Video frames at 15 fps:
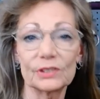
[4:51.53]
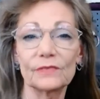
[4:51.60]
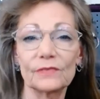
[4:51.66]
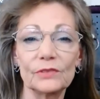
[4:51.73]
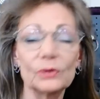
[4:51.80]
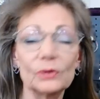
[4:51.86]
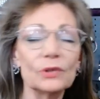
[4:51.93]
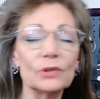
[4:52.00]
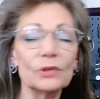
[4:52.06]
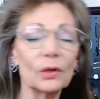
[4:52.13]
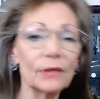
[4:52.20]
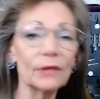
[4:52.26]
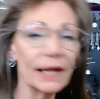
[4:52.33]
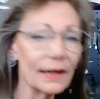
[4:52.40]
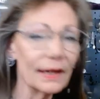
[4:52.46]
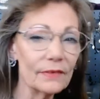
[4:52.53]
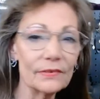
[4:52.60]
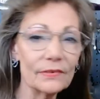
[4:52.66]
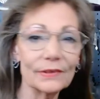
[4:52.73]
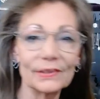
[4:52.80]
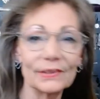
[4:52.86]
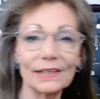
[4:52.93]
If you don't have
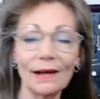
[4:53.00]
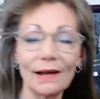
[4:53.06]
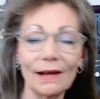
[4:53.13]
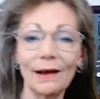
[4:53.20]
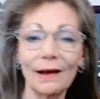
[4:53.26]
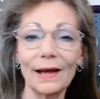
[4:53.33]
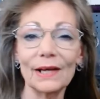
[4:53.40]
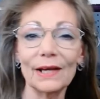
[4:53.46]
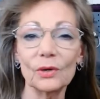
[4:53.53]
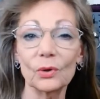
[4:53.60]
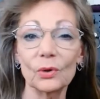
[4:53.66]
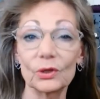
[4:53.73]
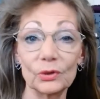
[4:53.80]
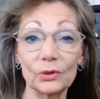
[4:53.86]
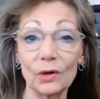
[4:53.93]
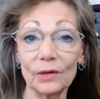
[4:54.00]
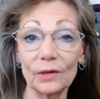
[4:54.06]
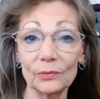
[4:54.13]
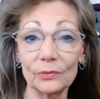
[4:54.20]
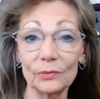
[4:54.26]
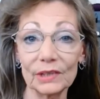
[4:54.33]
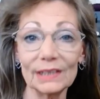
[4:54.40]
the eye or you aren't
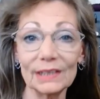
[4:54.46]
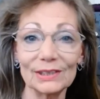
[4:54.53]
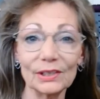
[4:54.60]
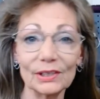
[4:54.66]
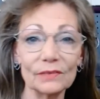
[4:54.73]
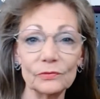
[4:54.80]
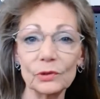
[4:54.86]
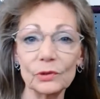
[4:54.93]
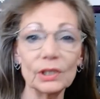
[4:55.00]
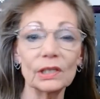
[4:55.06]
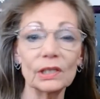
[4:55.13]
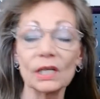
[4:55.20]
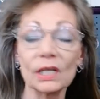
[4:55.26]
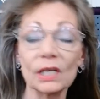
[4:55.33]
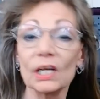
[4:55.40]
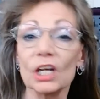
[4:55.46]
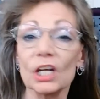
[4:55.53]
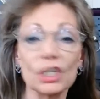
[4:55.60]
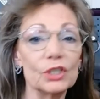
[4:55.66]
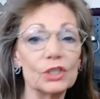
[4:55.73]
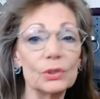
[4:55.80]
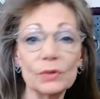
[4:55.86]
really looking for it,
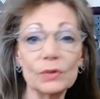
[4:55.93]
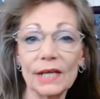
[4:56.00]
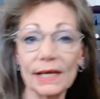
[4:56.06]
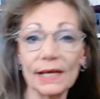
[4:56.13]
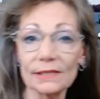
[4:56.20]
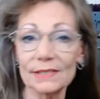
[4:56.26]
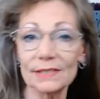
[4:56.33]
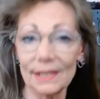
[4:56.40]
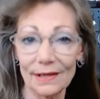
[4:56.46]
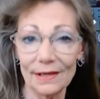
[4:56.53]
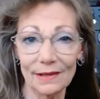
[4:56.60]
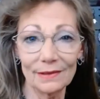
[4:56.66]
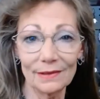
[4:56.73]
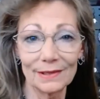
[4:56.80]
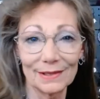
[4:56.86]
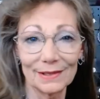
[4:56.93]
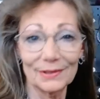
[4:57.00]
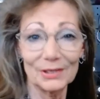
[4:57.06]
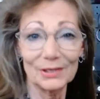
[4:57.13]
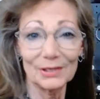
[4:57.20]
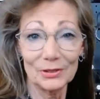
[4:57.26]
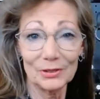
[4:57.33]
you can't tell
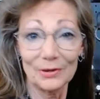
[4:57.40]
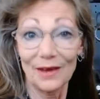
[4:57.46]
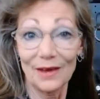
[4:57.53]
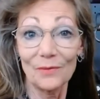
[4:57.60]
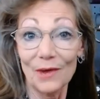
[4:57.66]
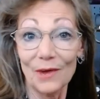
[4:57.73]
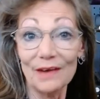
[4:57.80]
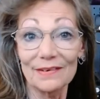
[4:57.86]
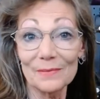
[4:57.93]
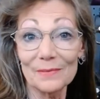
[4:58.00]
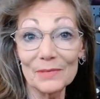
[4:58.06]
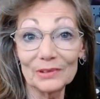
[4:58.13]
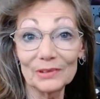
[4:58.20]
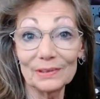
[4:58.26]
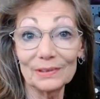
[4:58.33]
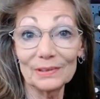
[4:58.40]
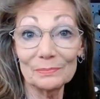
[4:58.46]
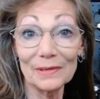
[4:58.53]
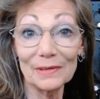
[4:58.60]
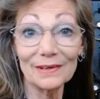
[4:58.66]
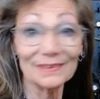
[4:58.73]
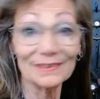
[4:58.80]
that you're not wearing a million
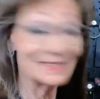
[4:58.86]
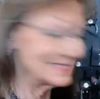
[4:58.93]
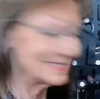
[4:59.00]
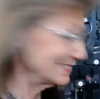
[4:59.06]
bucks.